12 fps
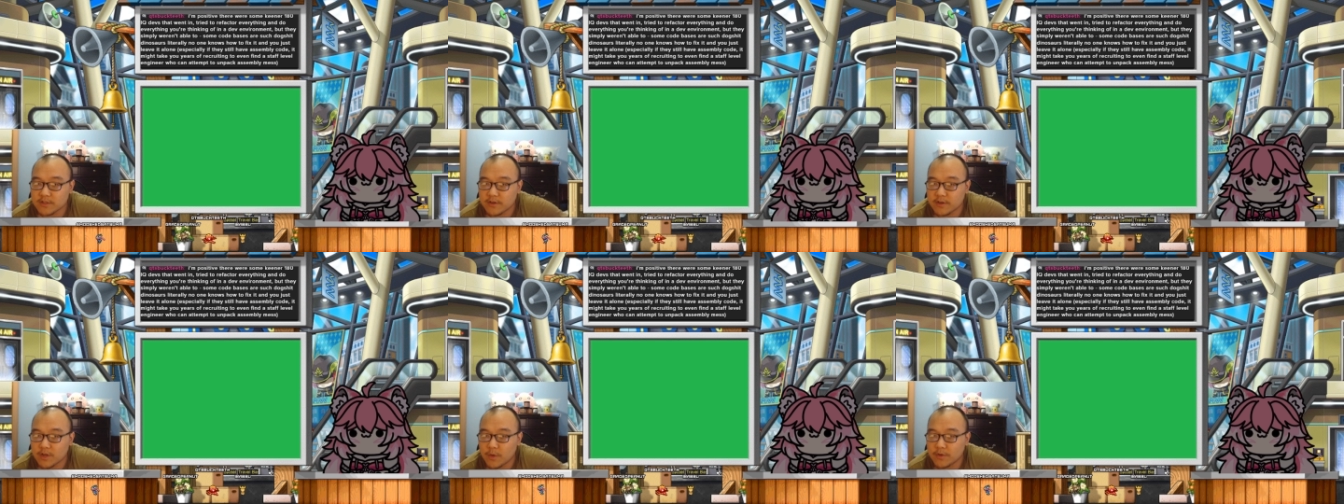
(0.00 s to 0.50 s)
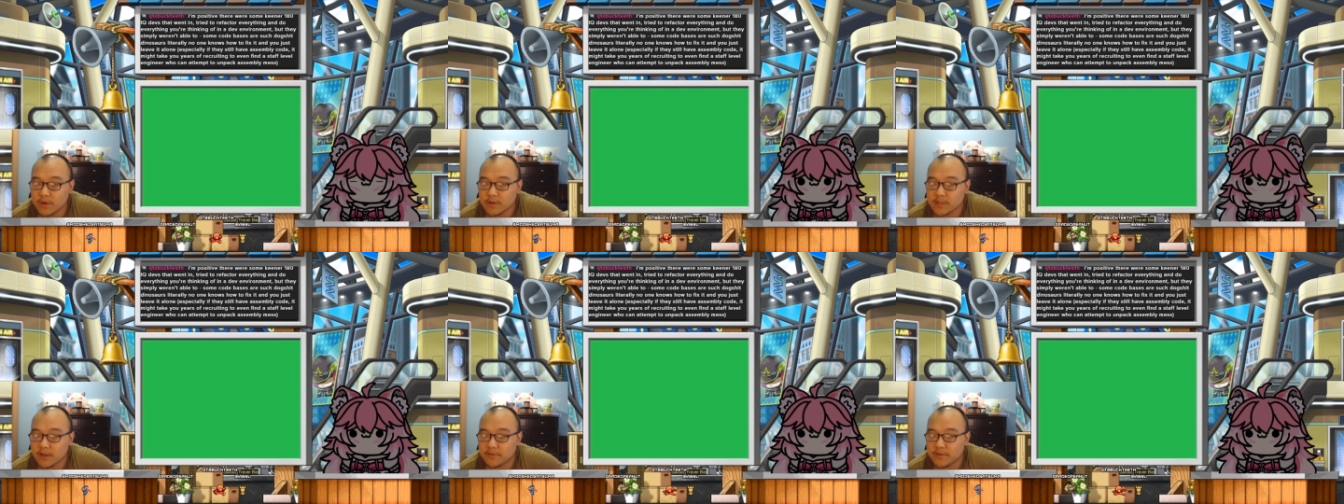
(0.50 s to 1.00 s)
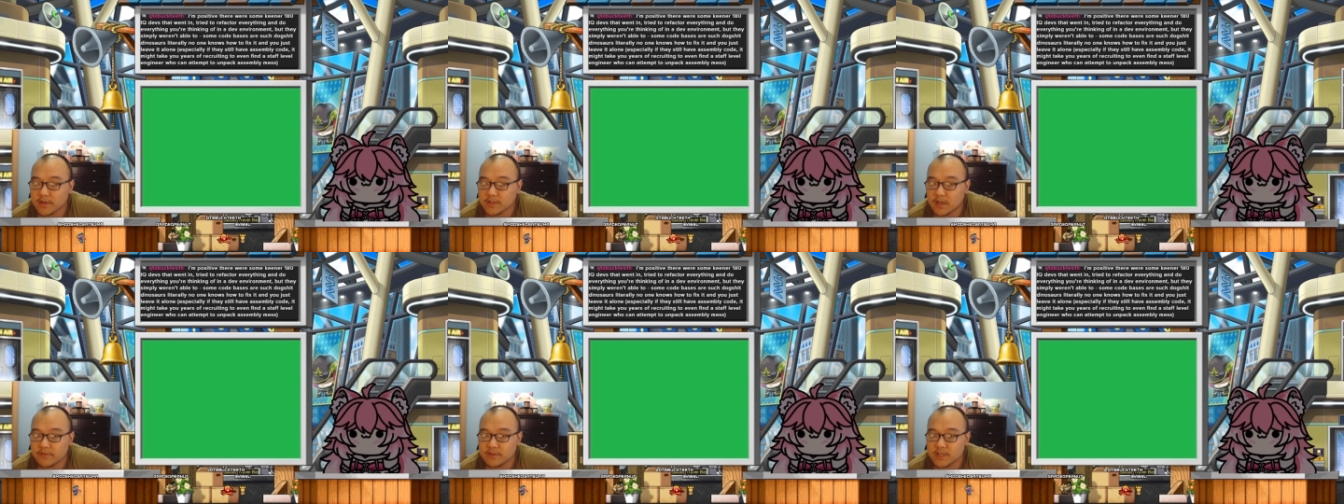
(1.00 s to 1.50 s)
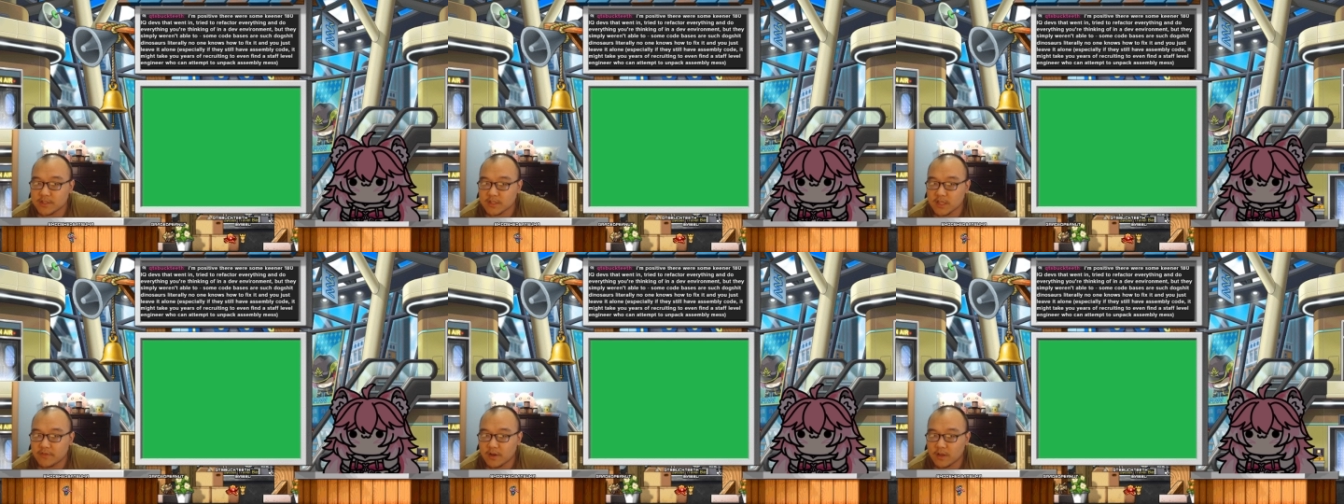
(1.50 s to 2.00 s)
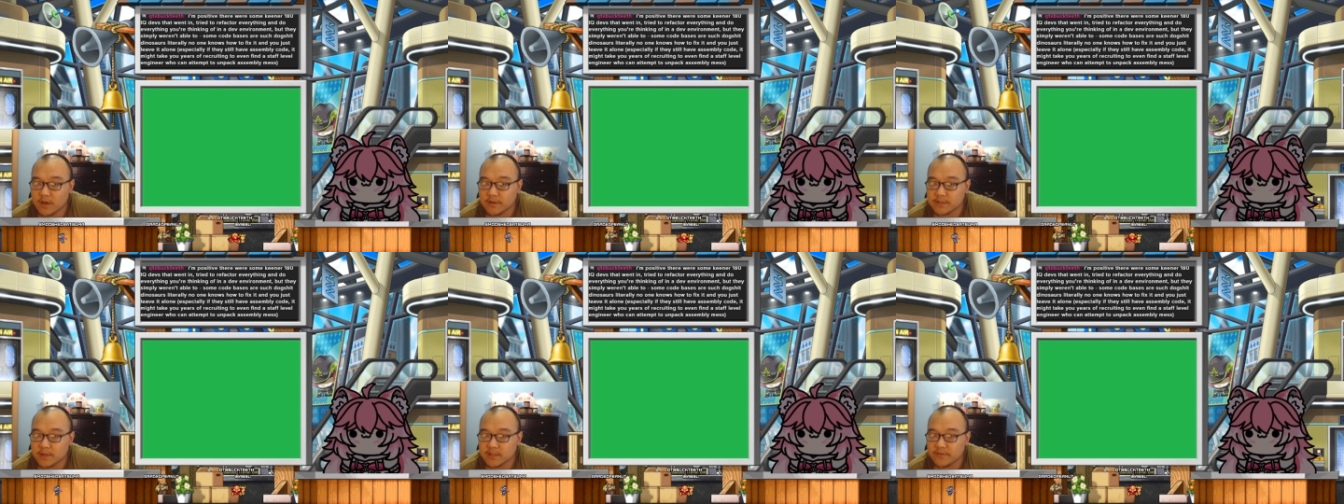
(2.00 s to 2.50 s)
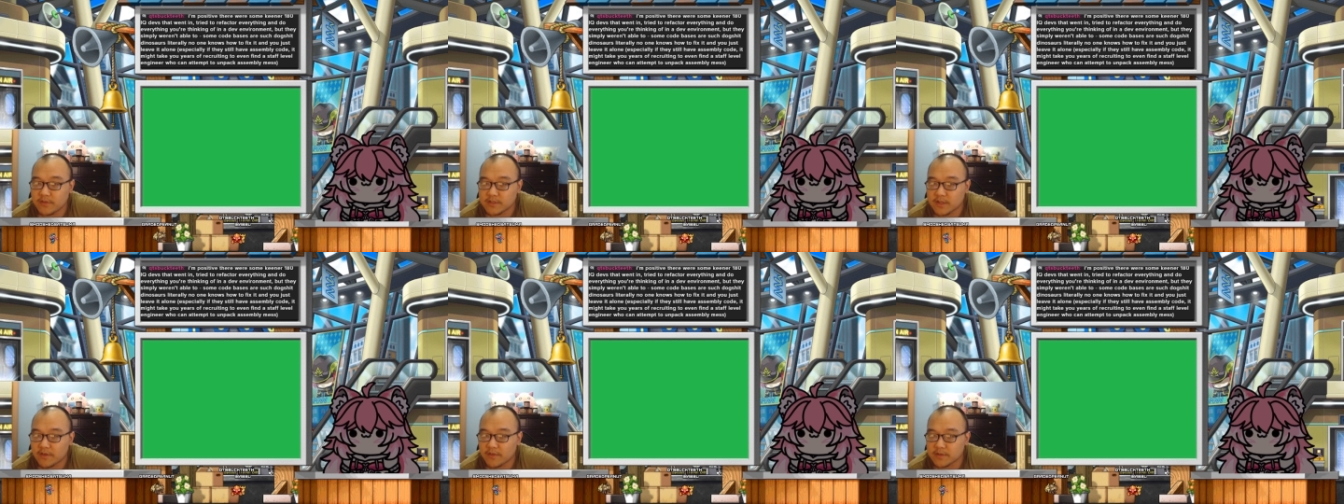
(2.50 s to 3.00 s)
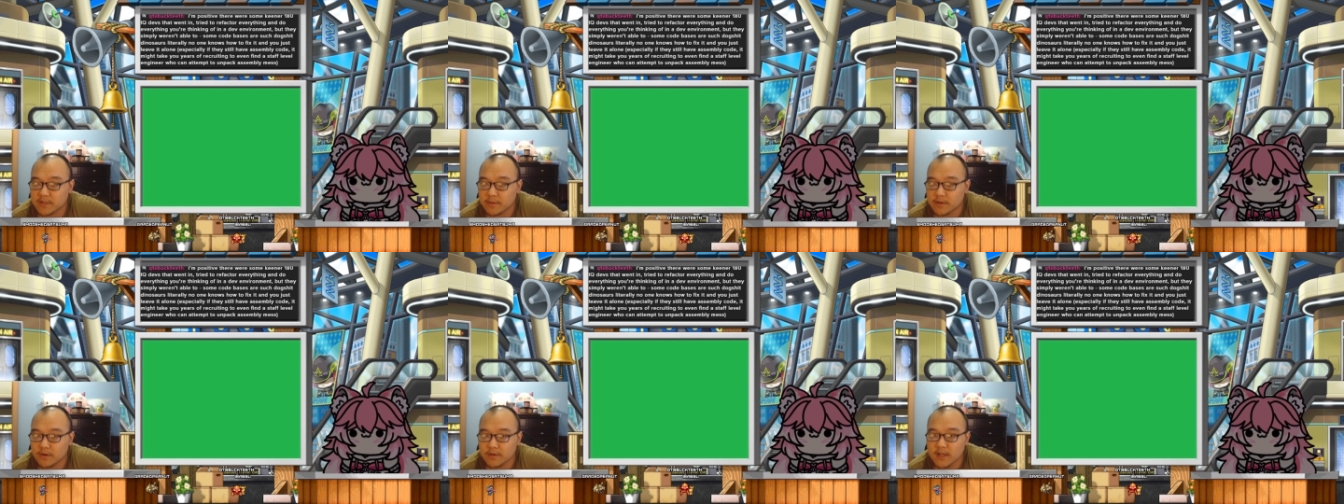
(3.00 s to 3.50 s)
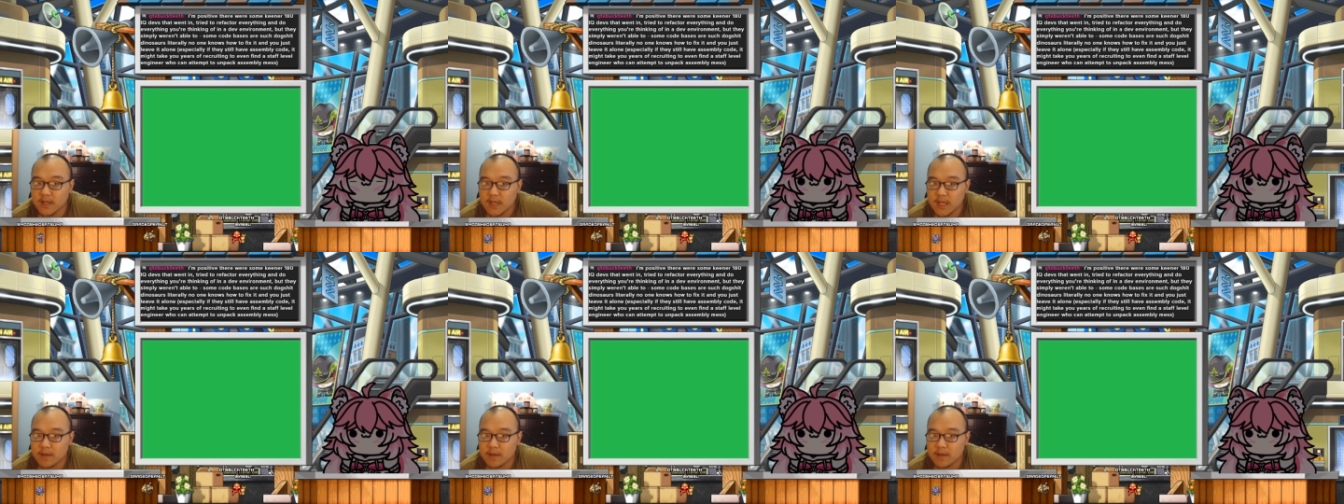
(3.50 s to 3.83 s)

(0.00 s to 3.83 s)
literally no one knows how to fix it, and if you just leave it alone, especially if you have assembly code, it